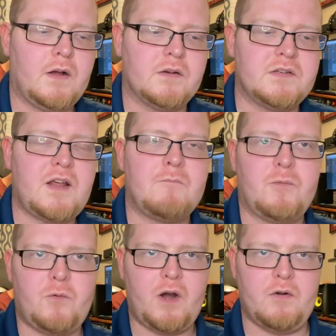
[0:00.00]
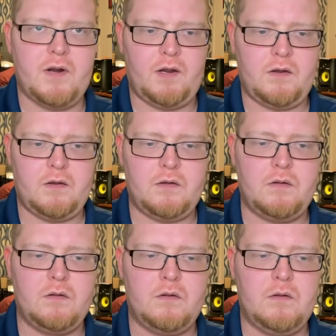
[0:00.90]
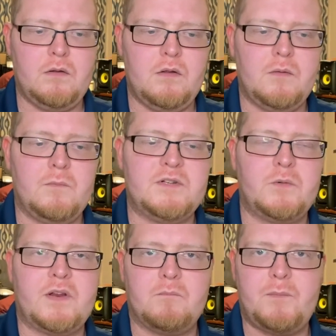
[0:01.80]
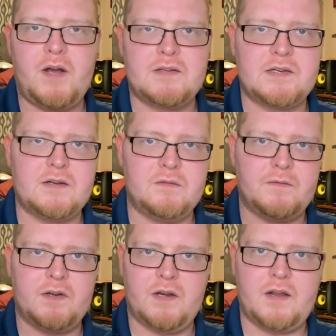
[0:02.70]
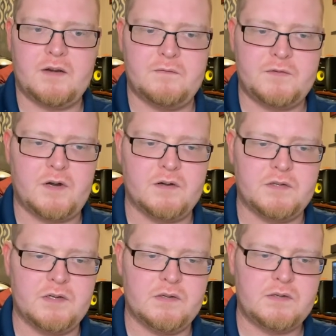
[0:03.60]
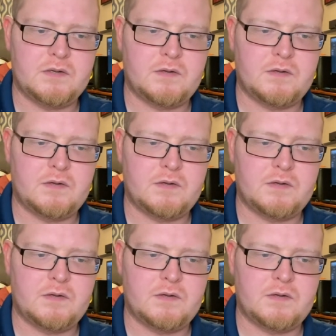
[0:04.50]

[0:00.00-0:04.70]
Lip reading: Temporary, between positive and negative charges.